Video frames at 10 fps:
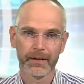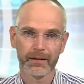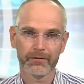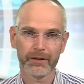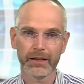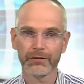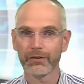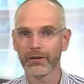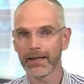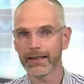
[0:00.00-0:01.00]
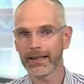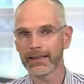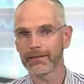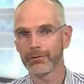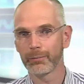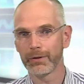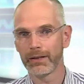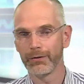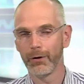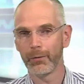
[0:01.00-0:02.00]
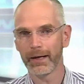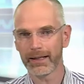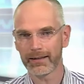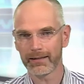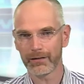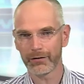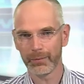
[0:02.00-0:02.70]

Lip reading: A variation on that again, it would be a no backend test.